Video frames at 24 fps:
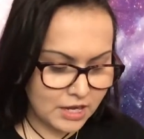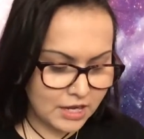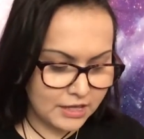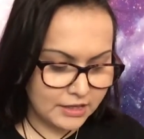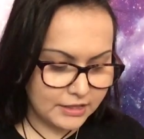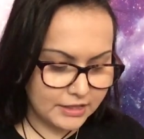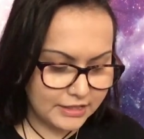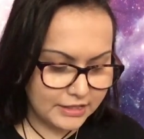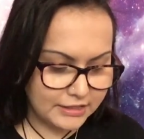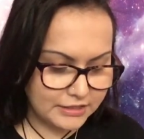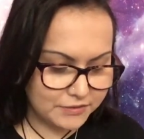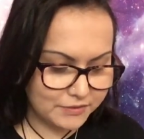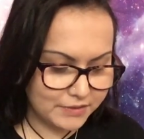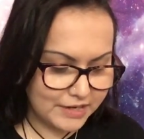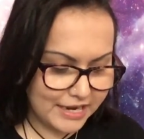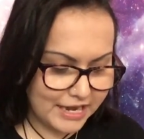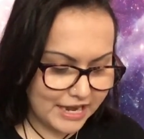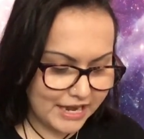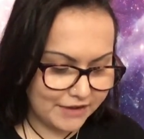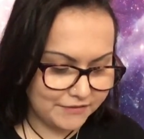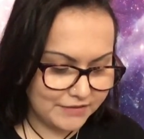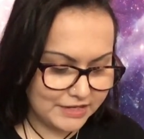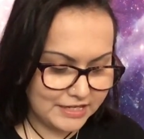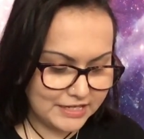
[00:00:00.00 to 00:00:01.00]
The next one I
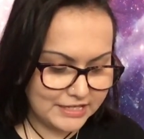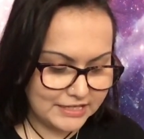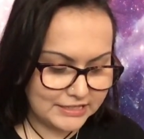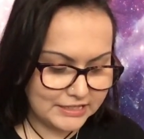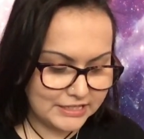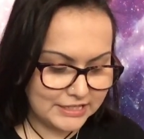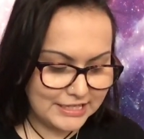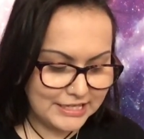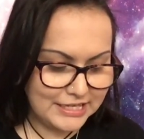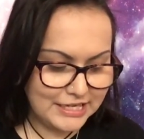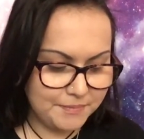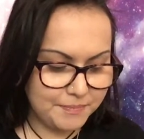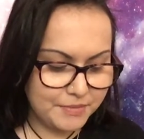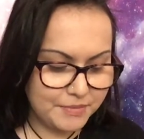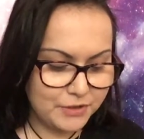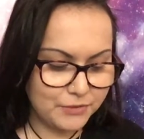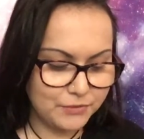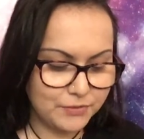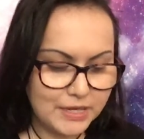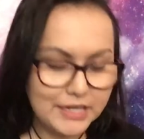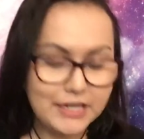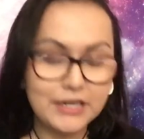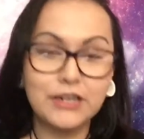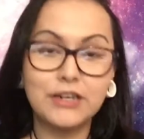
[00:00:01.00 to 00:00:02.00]
have is keep a
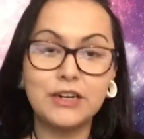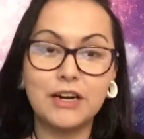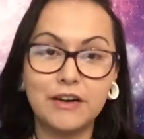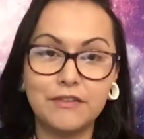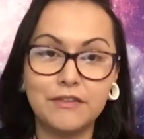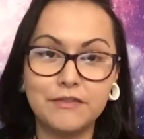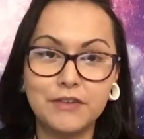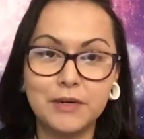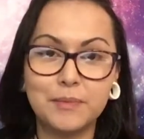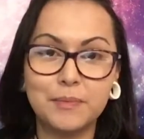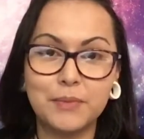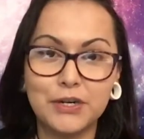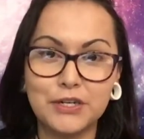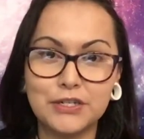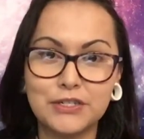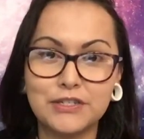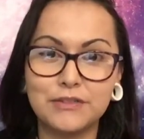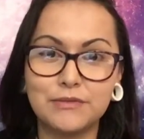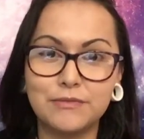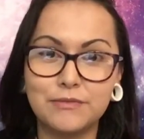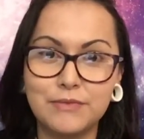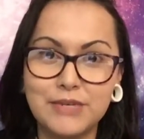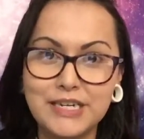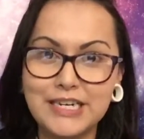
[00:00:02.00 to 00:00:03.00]
record of your
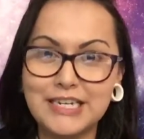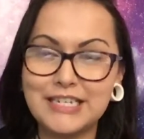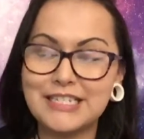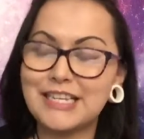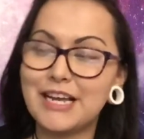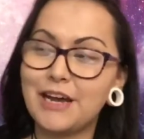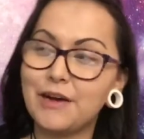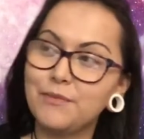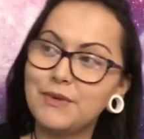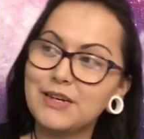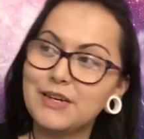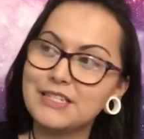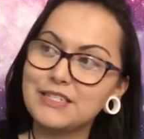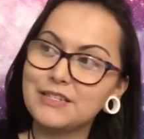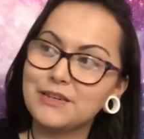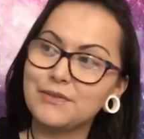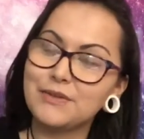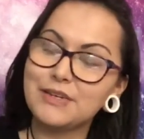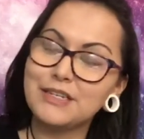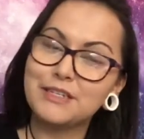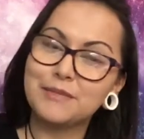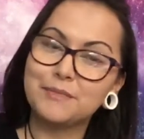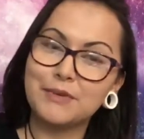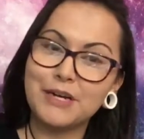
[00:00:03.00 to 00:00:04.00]
personal readings. I was
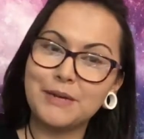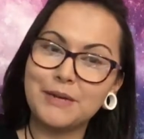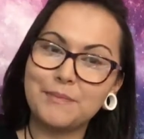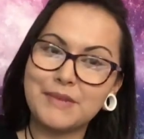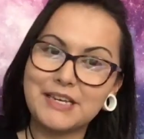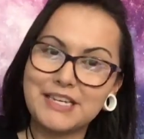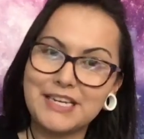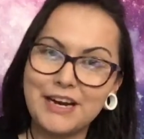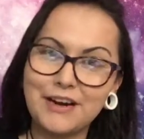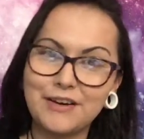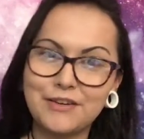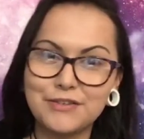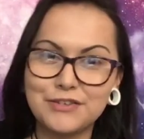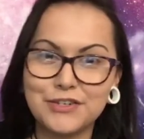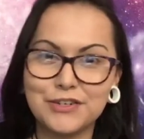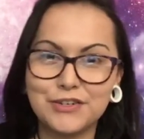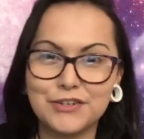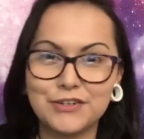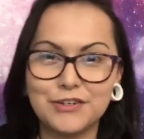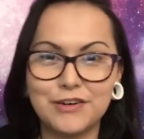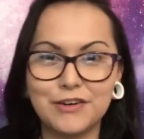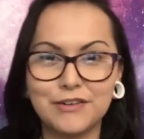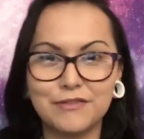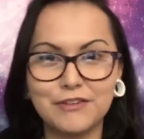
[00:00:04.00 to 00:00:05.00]
going to bring my tarot
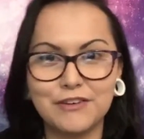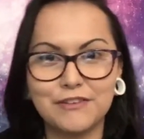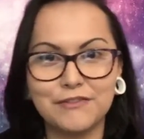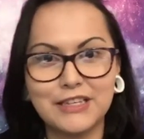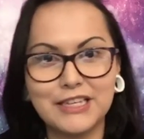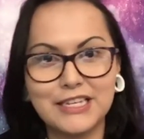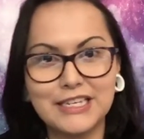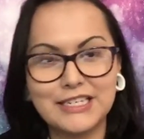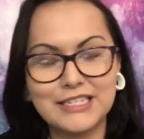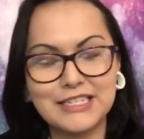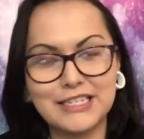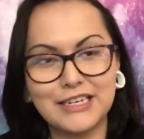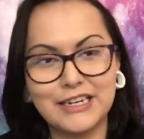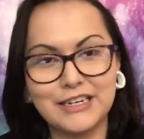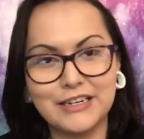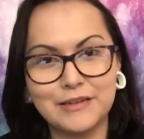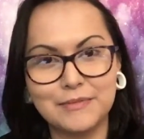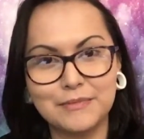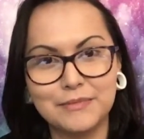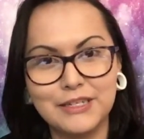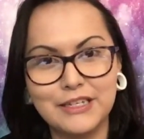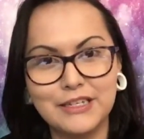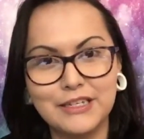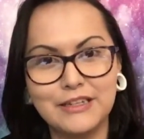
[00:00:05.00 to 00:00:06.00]
journal over for this, and I
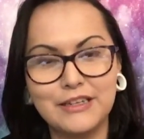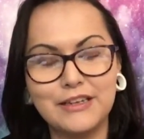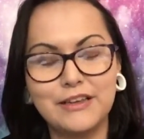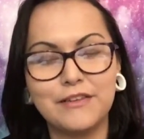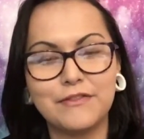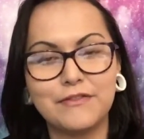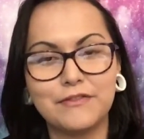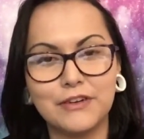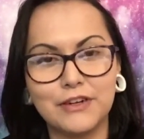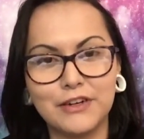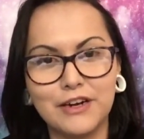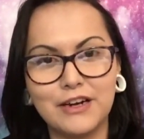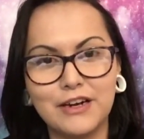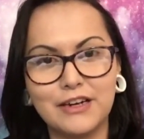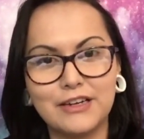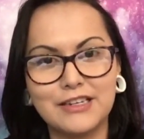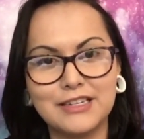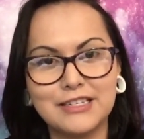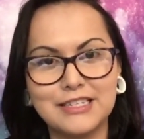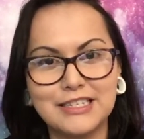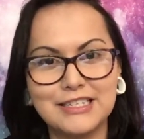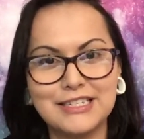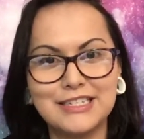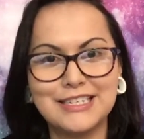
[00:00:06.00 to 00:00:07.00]
completely forgot
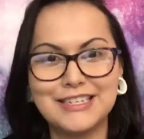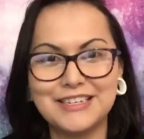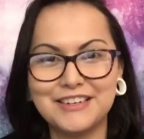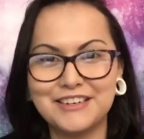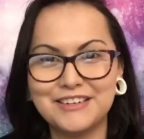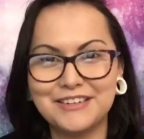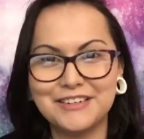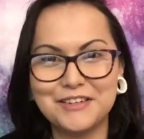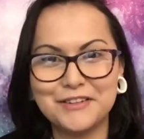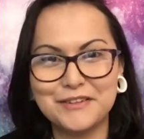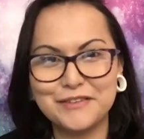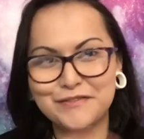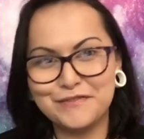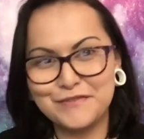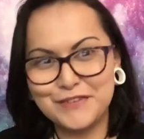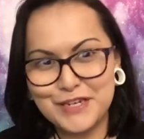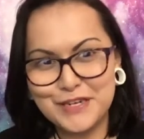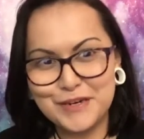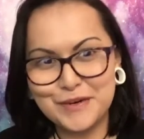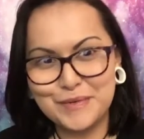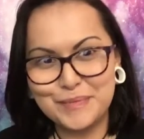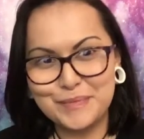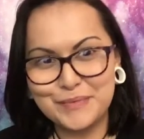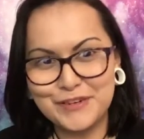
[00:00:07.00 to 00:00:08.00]
because I did another
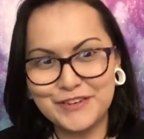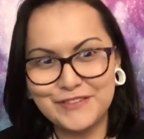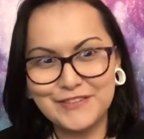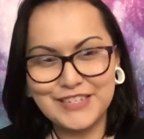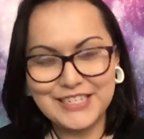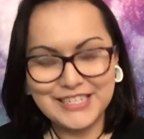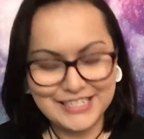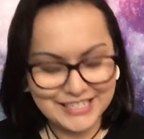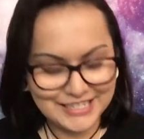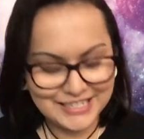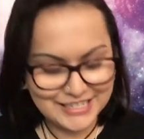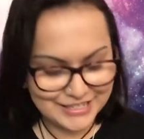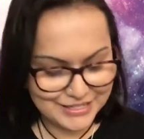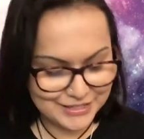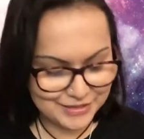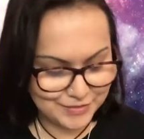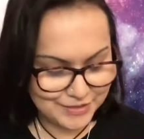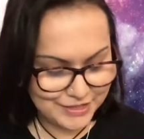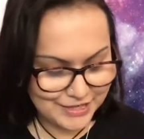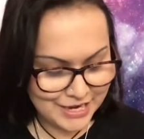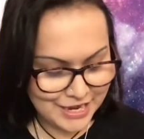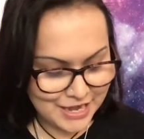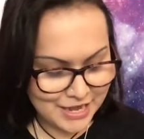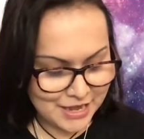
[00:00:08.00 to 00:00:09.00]
video previous to this one.